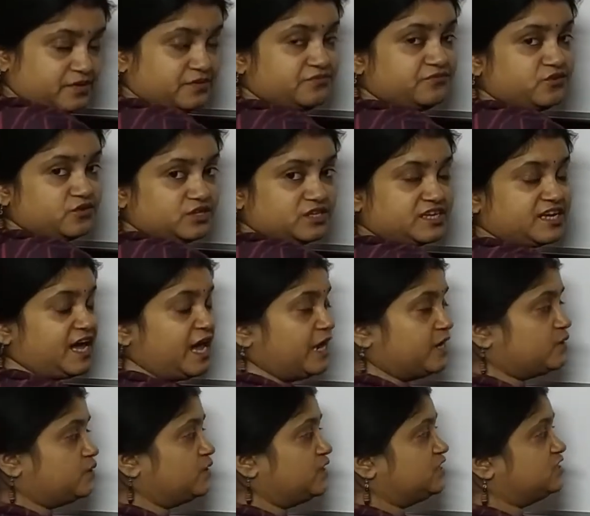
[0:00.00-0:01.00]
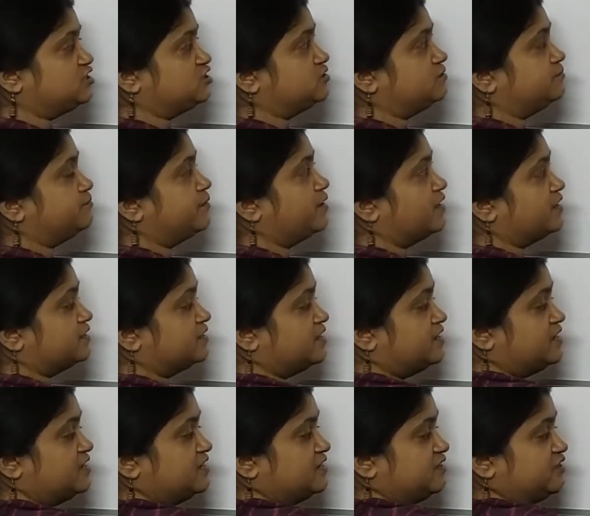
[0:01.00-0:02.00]
for the calculation part,
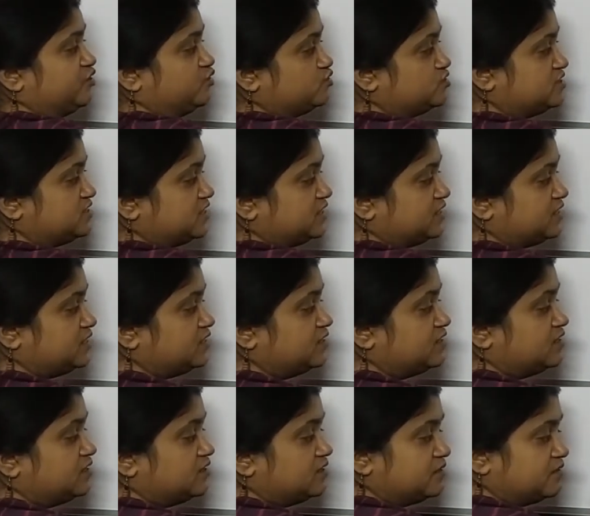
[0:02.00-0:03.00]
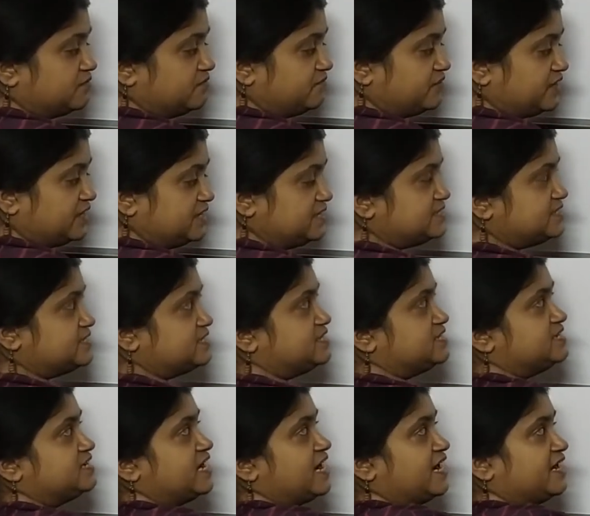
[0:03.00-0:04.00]
you see
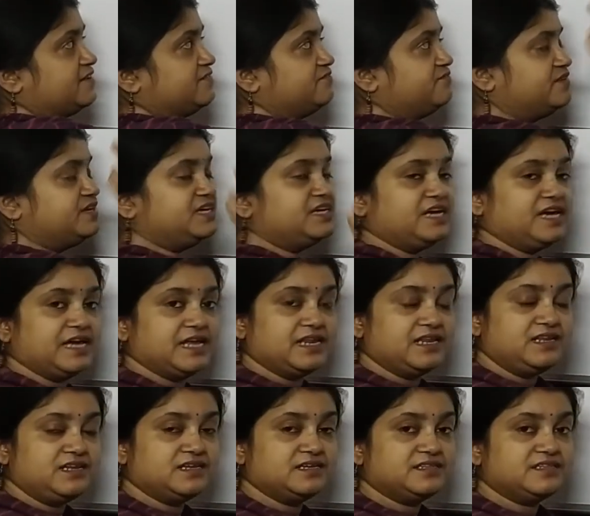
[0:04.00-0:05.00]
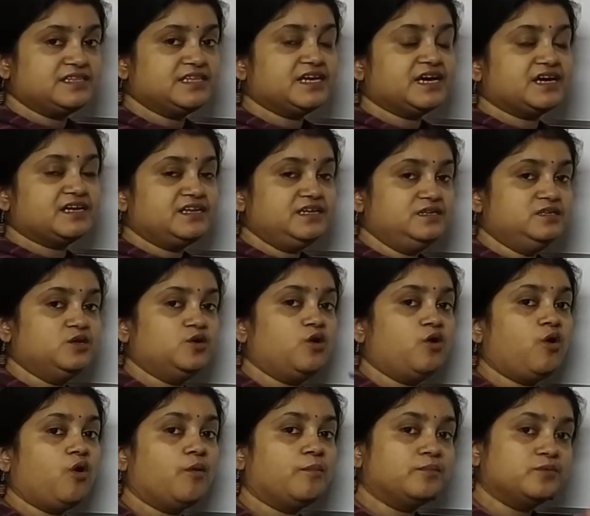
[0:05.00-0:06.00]
VC and VL, they are in
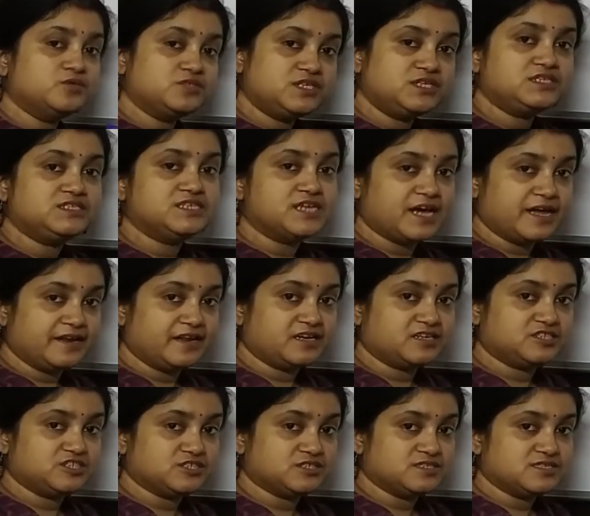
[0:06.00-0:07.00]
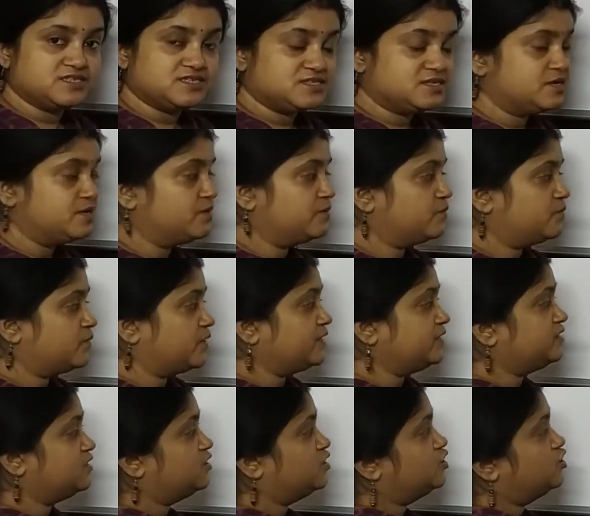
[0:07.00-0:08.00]
opposite directions,
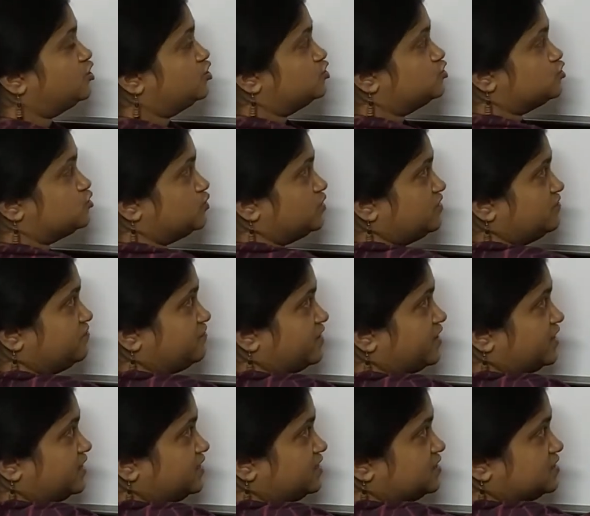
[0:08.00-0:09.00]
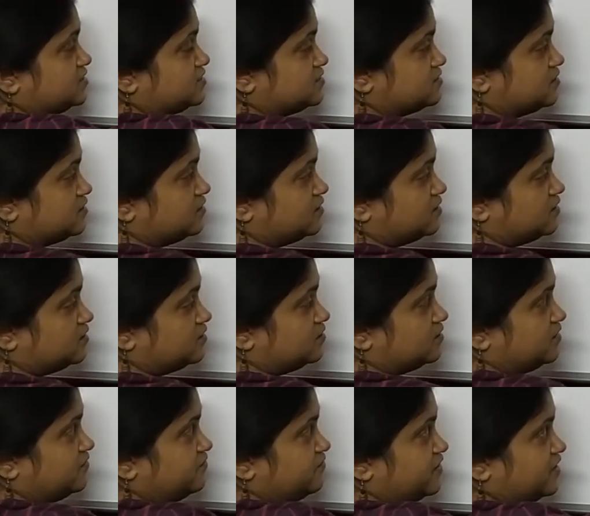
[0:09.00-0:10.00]
right? So if I
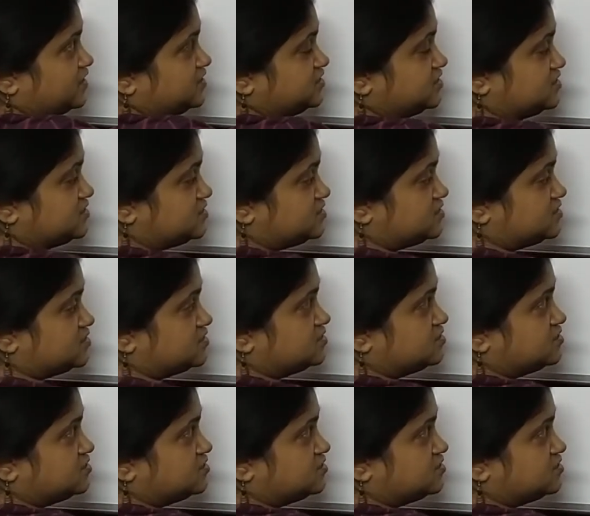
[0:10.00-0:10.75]
just